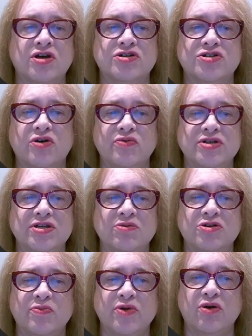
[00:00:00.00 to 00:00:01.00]
So we seem
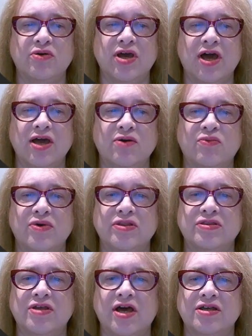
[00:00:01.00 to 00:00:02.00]
to be okay
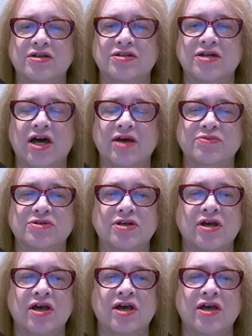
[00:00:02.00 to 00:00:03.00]
with data types
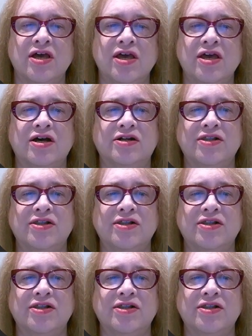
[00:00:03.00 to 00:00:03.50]
here.